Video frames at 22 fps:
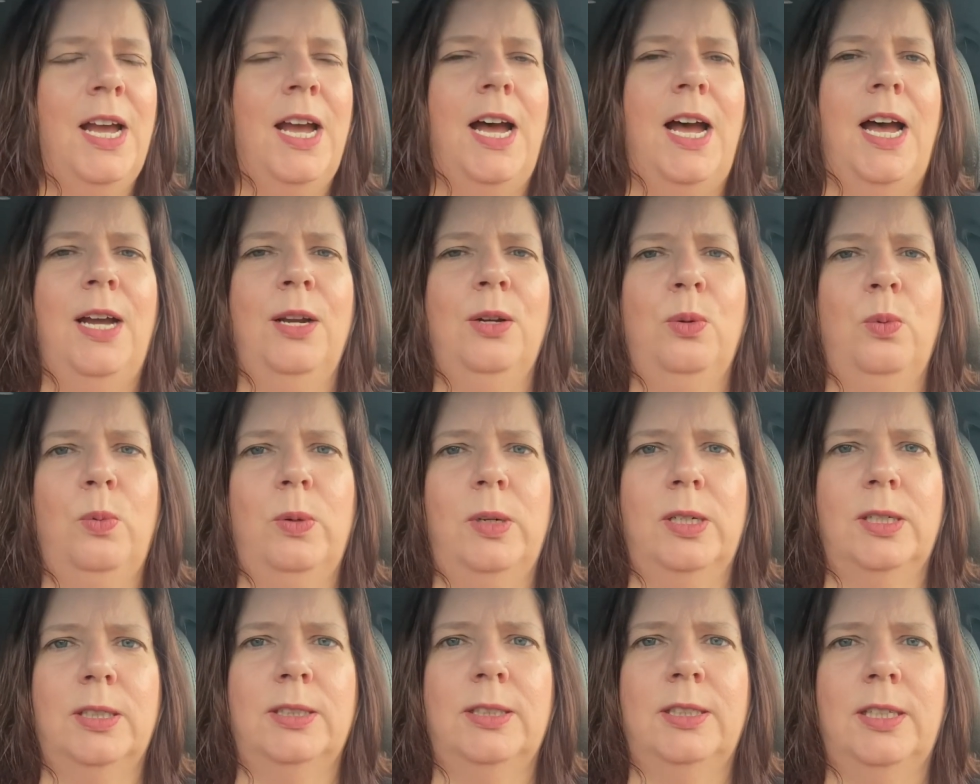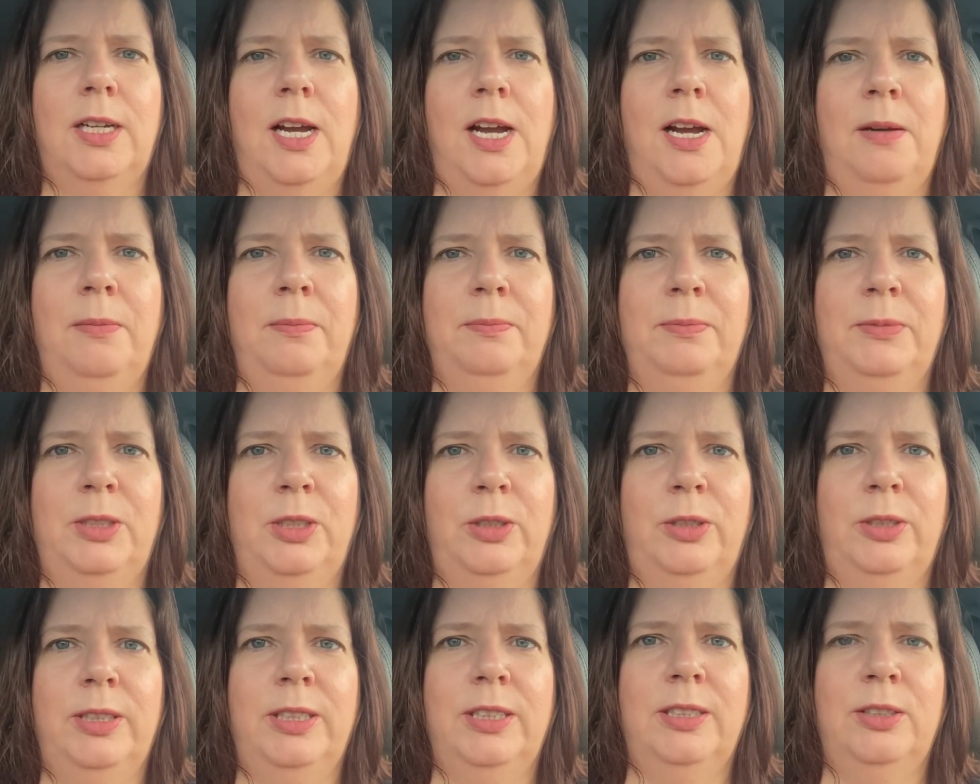I worked
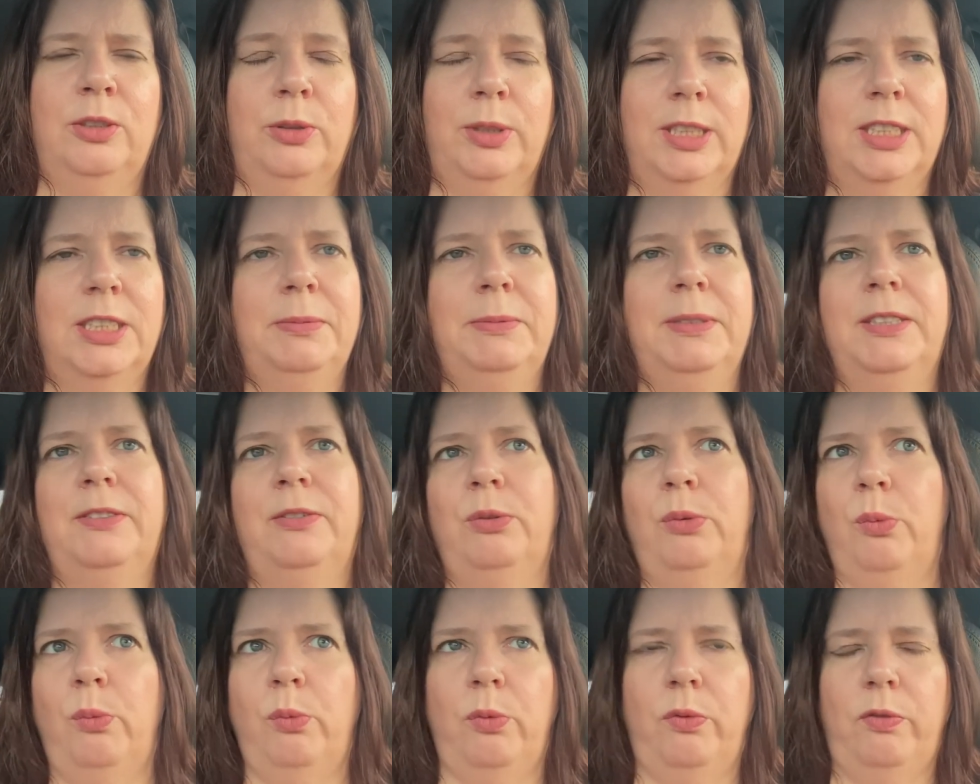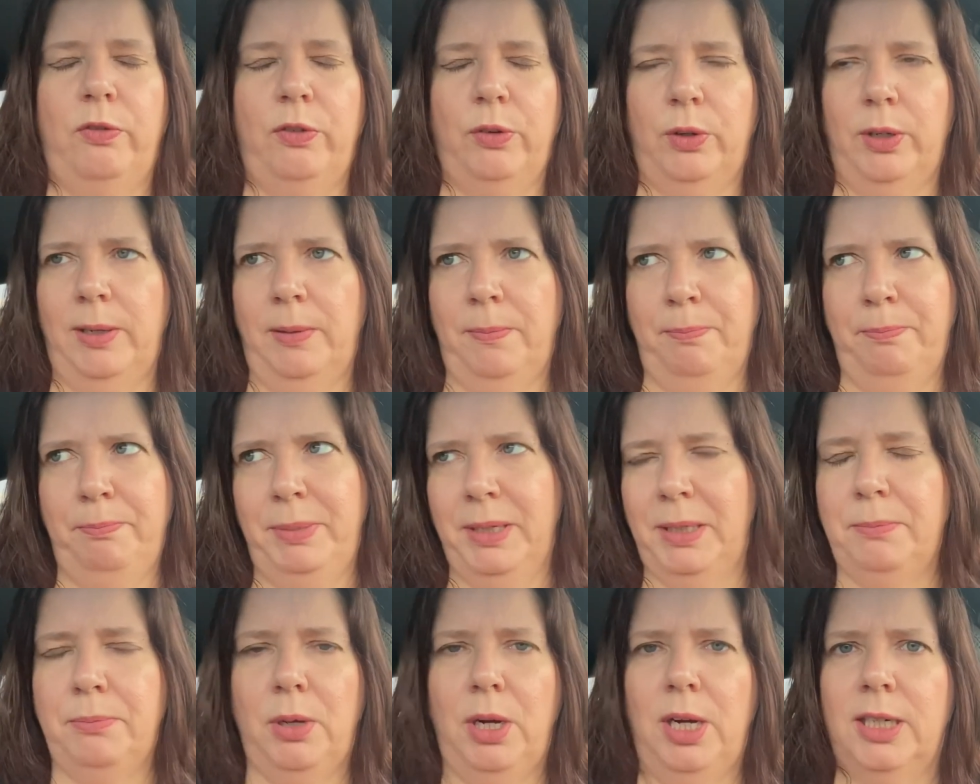during Christmas for a
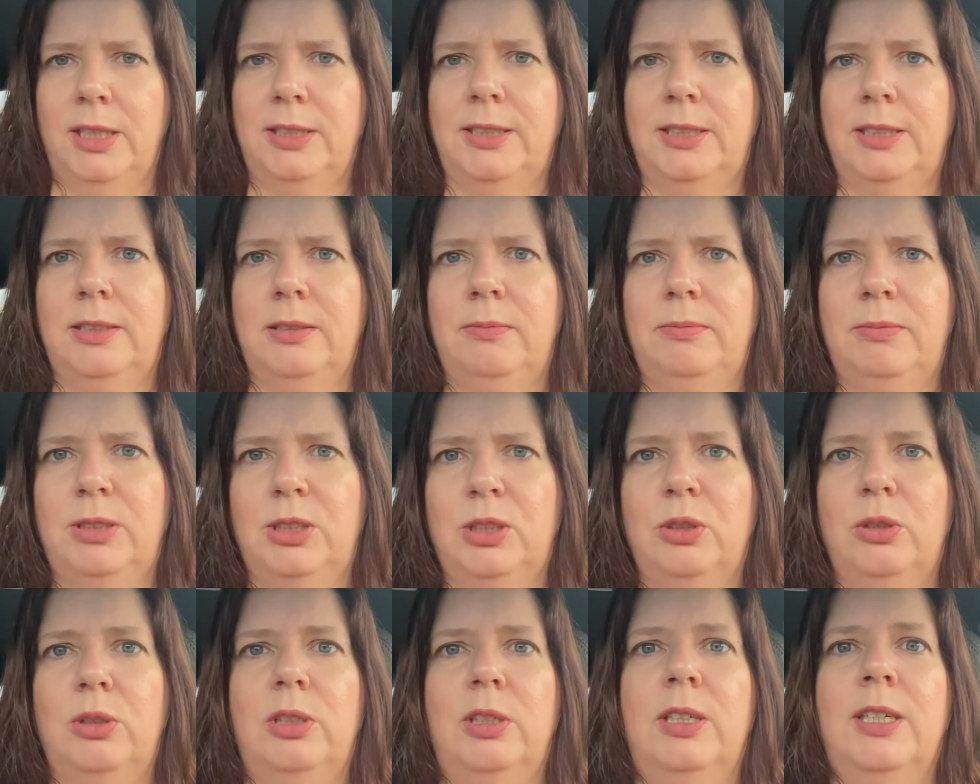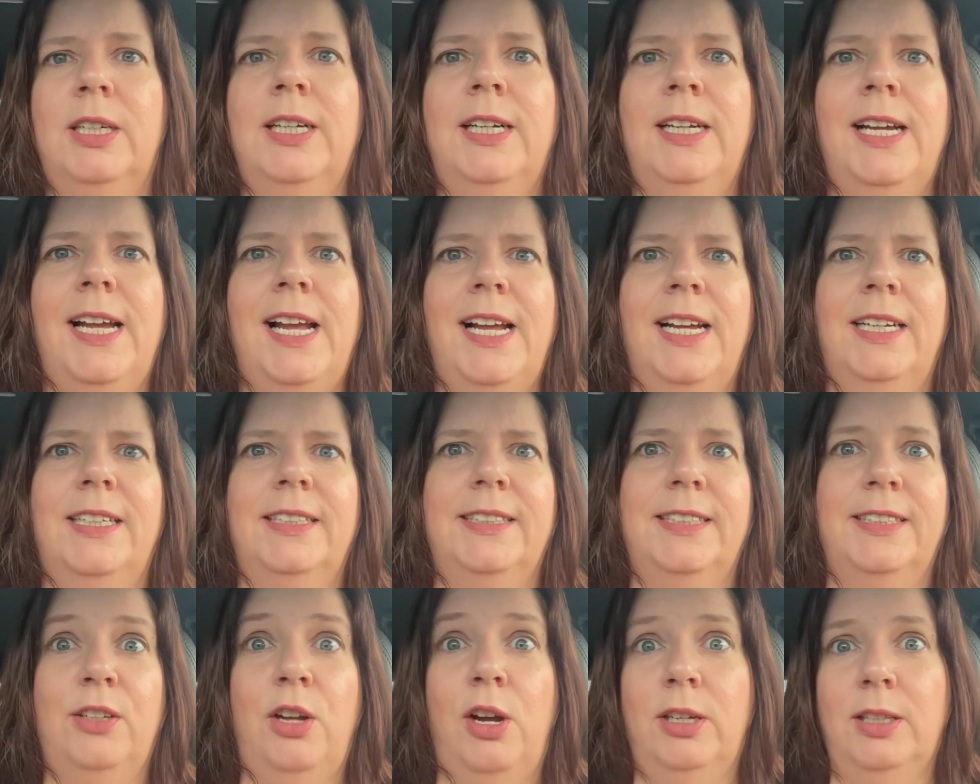big box store as
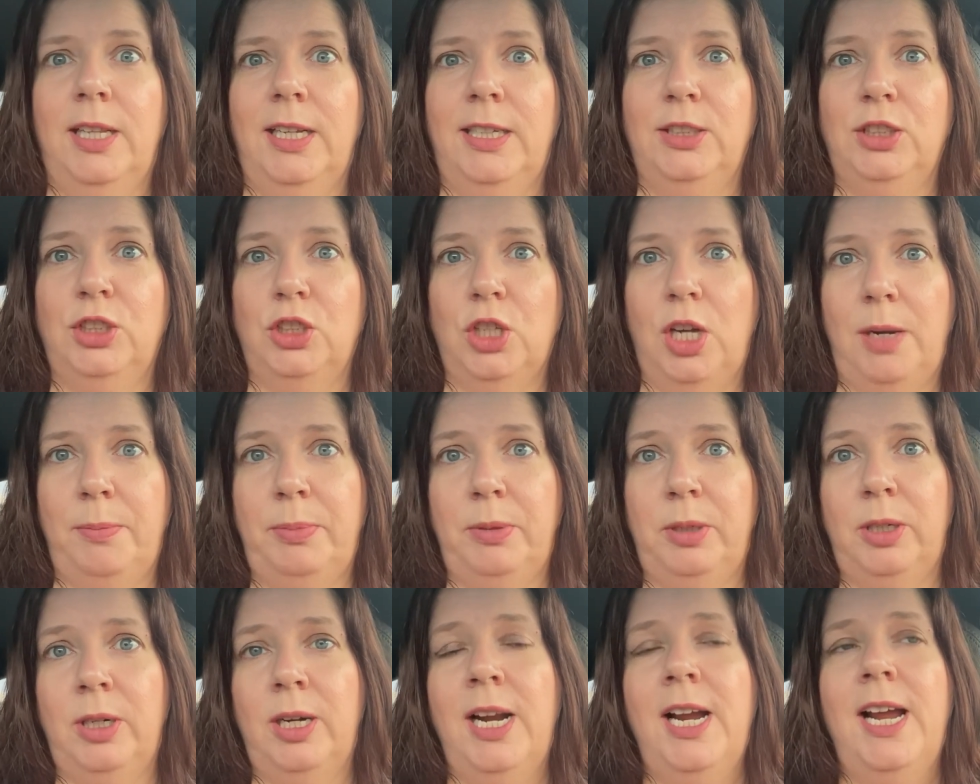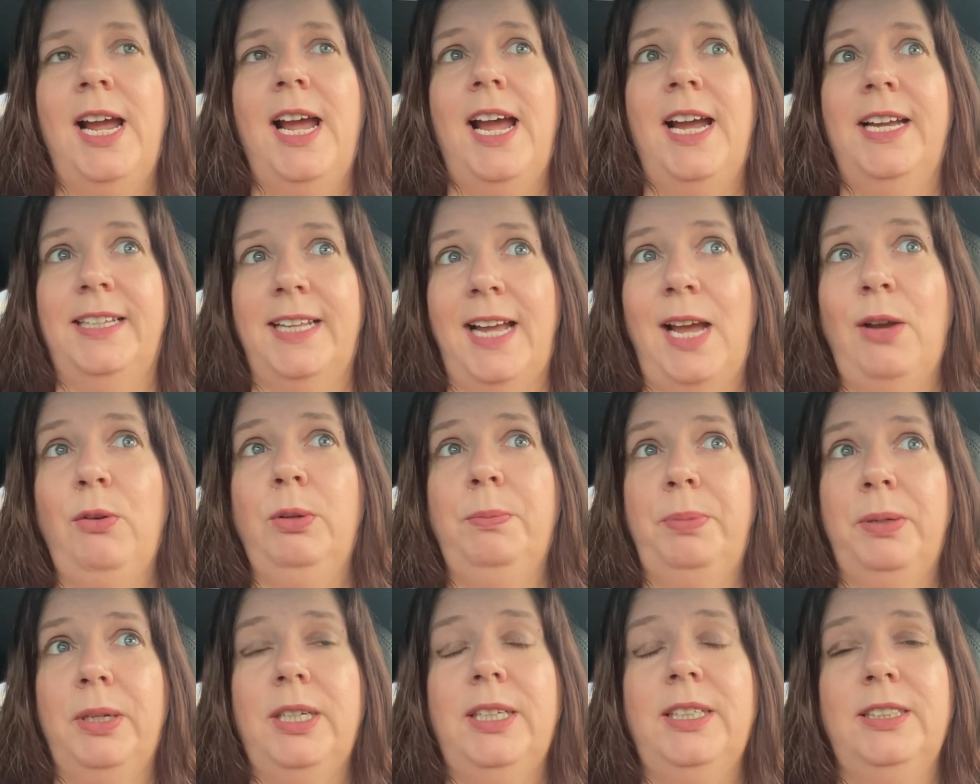an online shopper, and I would
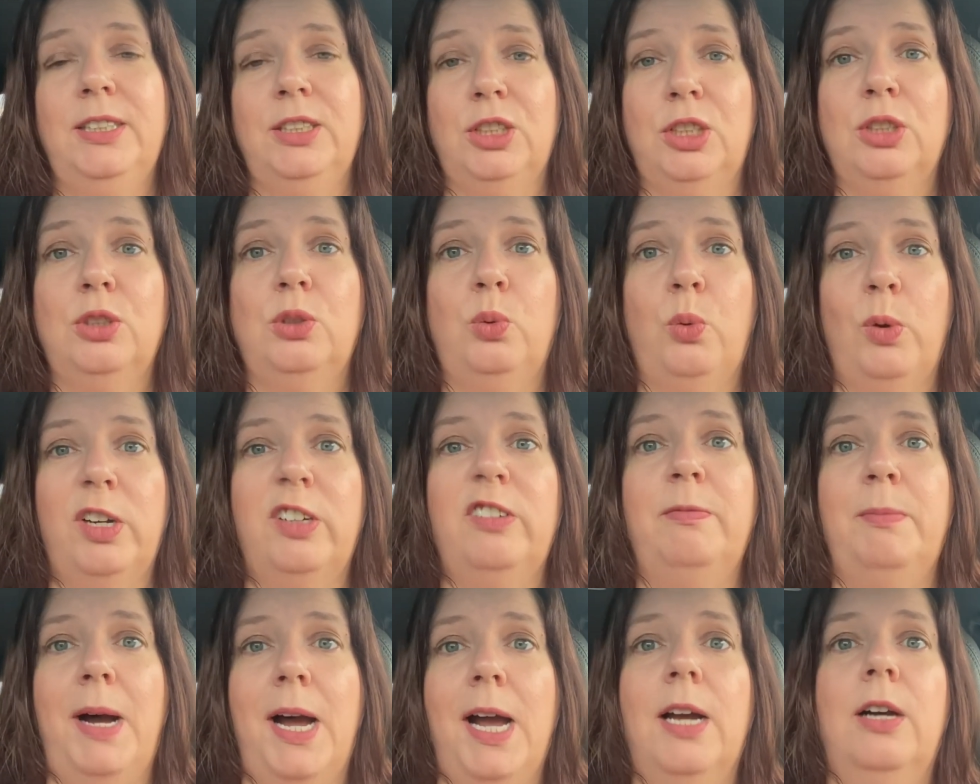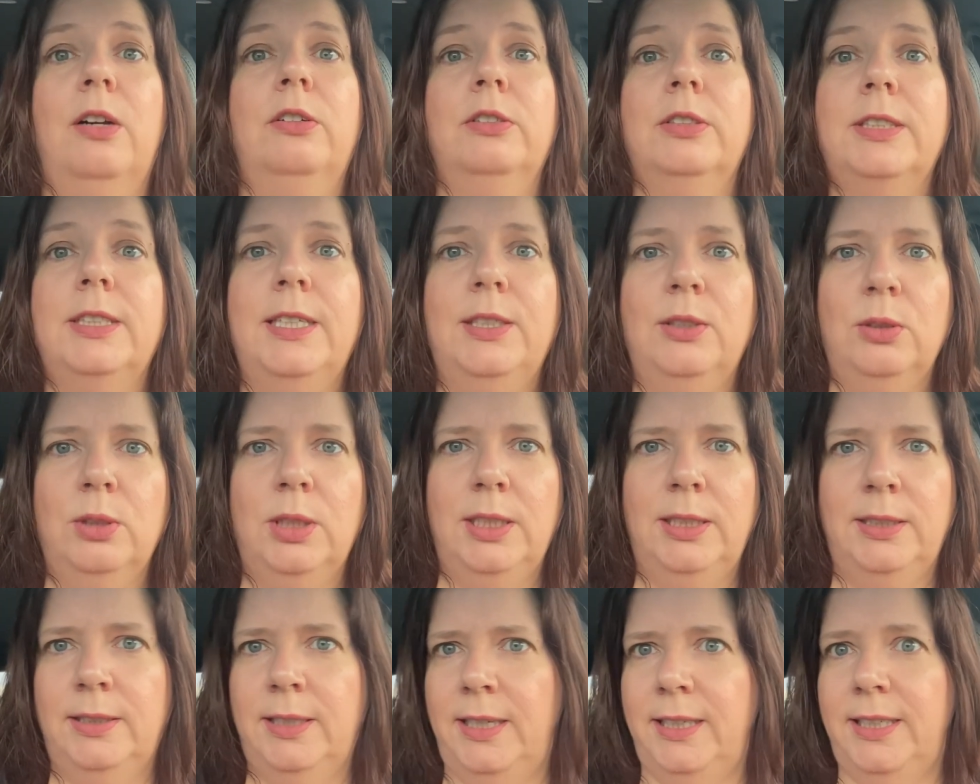put in a good 12 miles
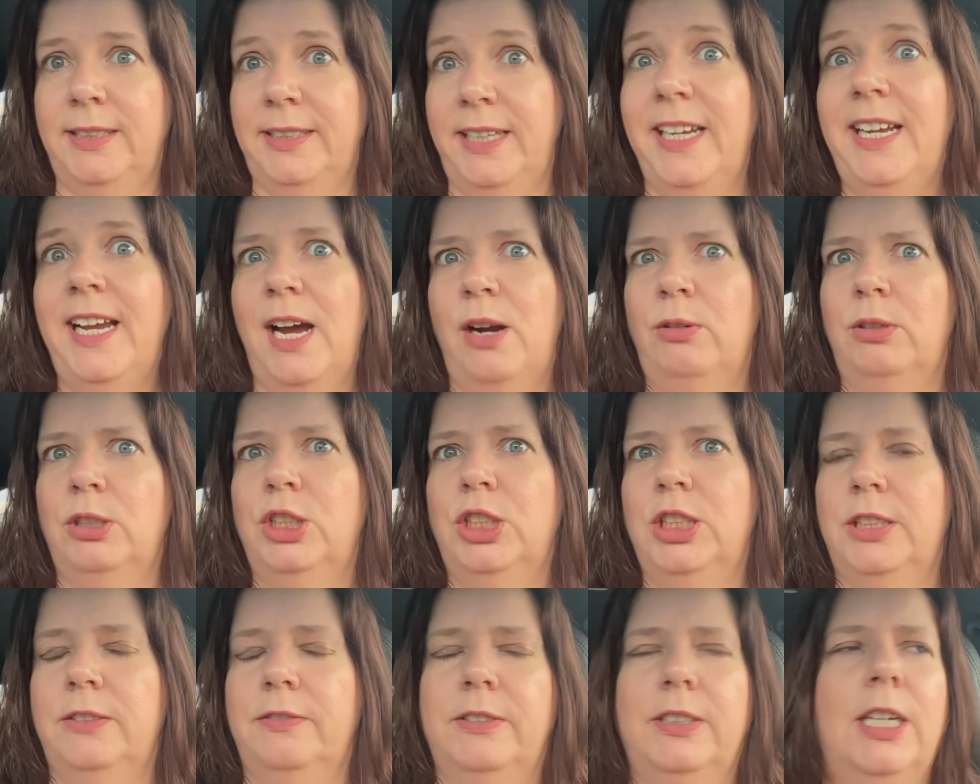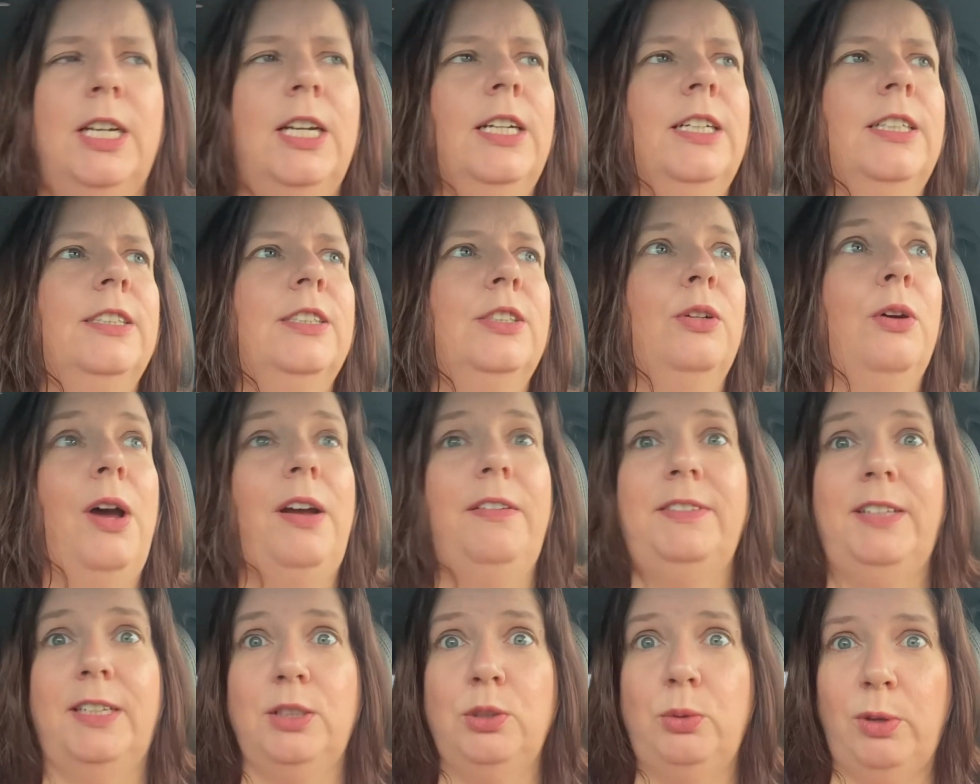in like an 8-hour shift. So I've
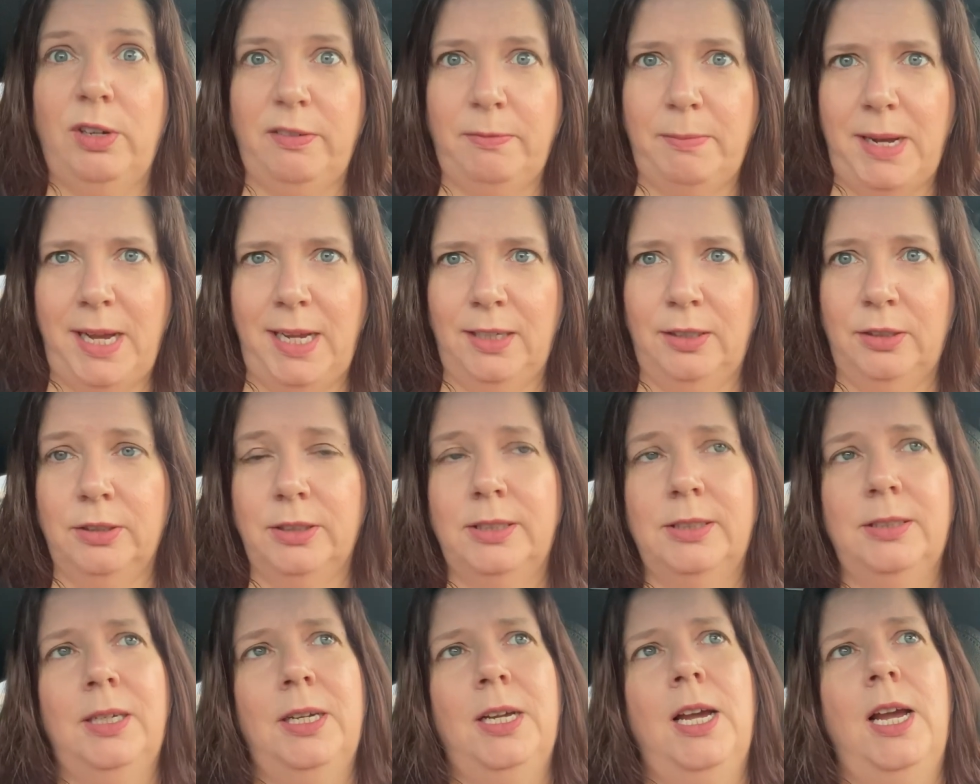done 12 miles.